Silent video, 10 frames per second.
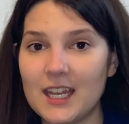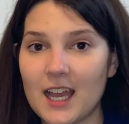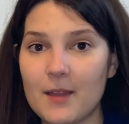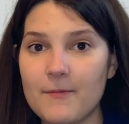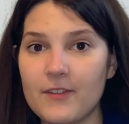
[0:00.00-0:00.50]

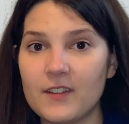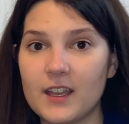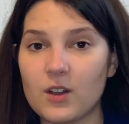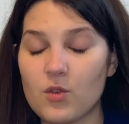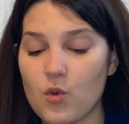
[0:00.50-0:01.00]
I'm
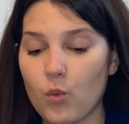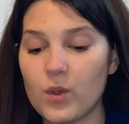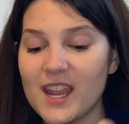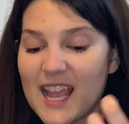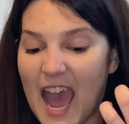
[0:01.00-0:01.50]
feeling
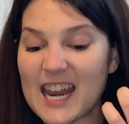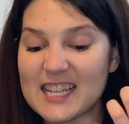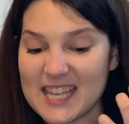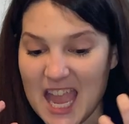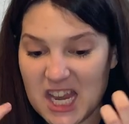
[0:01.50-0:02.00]
we gotta
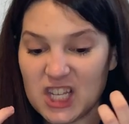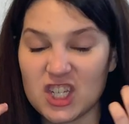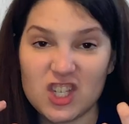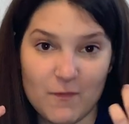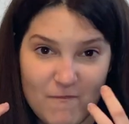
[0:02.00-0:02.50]
get into
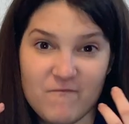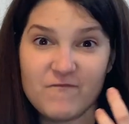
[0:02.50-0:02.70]
some